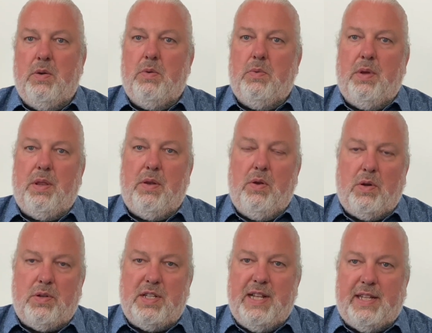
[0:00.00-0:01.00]
with
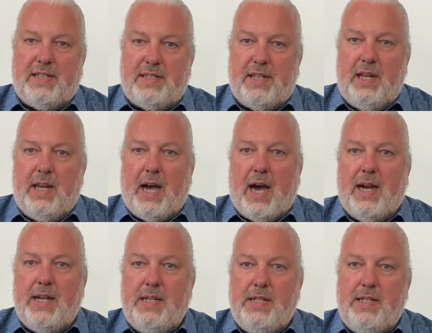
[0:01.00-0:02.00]
not, let's say,
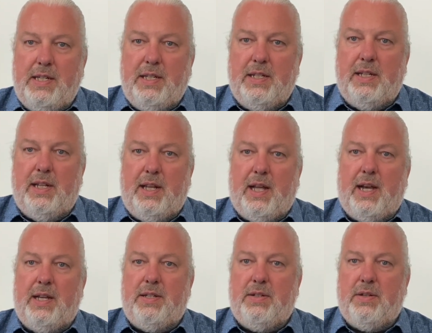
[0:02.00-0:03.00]
ideal
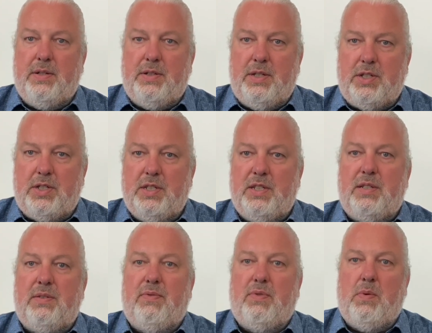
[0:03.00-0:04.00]
light
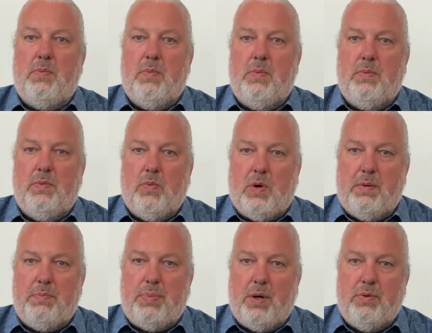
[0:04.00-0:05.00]
conditions from
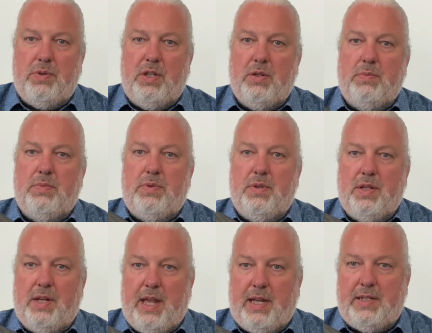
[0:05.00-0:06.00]
one podium to the
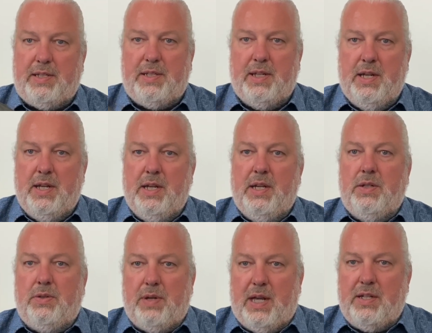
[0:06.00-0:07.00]
next
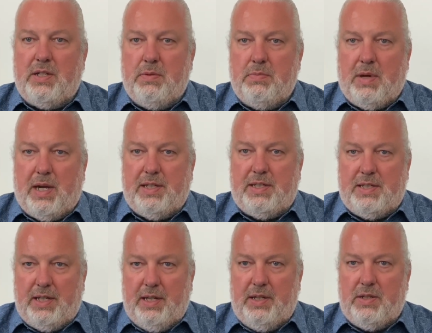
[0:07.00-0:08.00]
to enter my
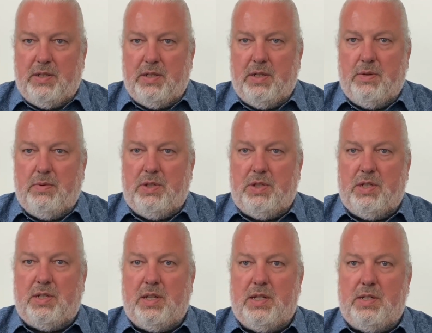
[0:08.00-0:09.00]
seat, which
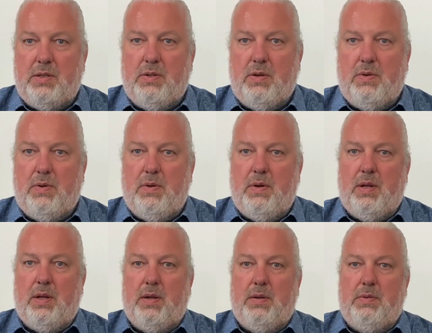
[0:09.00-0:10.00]
is, as you
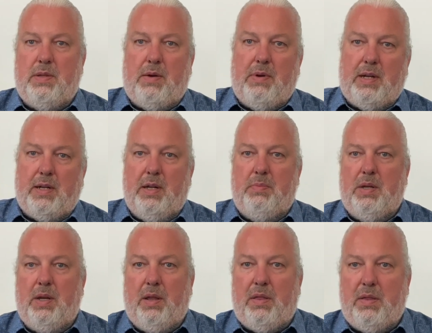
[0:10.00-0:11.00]
know, directly
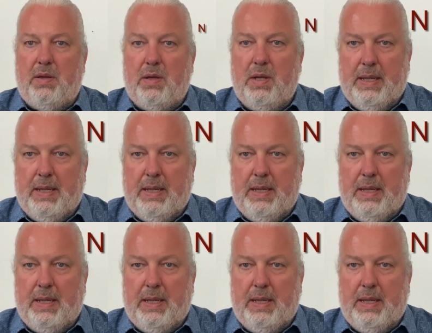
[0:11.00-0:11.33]
beneath the